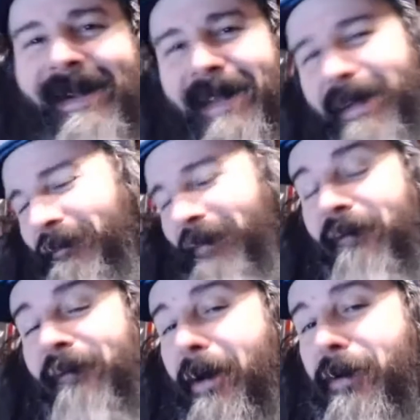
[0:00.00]
Like, they
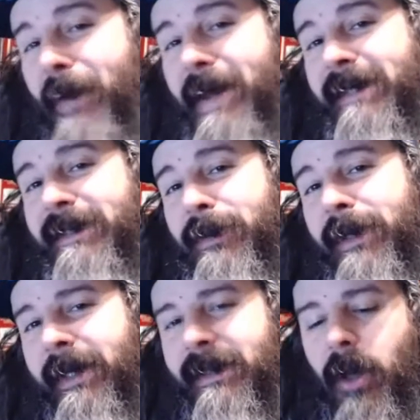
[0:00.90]
found a way to do it,
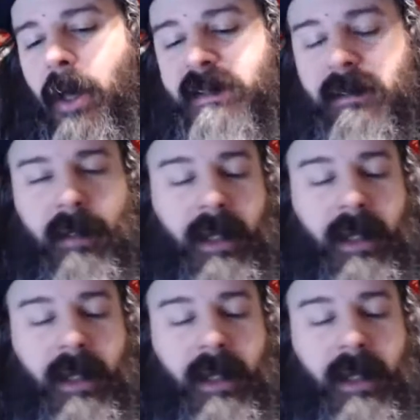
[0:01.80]
and it's awesome.